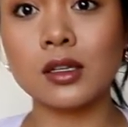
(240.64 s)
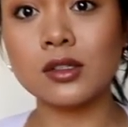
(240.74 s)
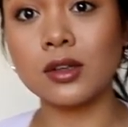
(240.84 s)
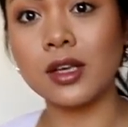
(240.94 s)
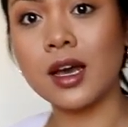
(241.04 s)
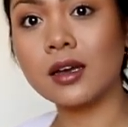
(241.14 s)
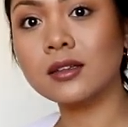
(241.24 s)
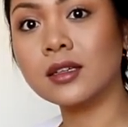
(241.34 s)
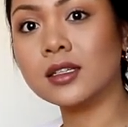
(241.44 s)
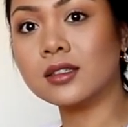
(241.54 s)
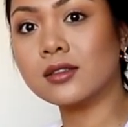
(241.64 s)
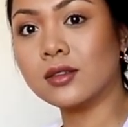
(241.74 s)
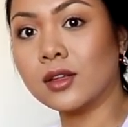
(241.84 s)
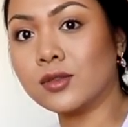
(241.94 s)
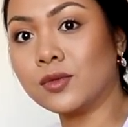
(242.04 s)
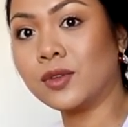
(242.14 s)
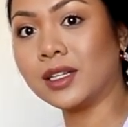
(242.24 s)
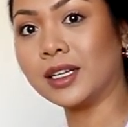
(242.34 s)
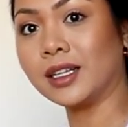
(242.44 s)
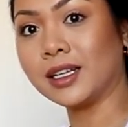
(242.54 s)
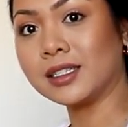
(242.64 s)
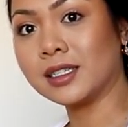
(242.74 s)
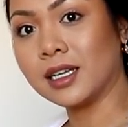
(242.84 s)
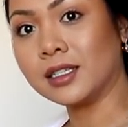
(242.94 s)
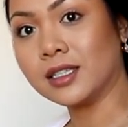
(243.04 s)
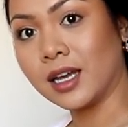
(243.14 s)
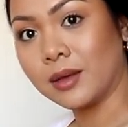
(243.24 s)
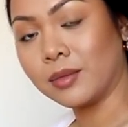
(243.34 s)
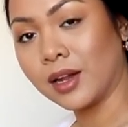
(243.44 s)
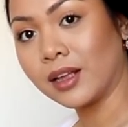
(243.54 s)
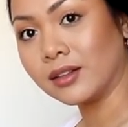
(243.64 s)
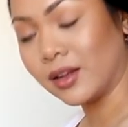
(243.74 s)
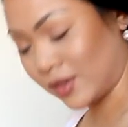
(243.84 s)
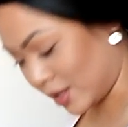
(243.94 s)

so yeah, it's it's really like skin tight, but I love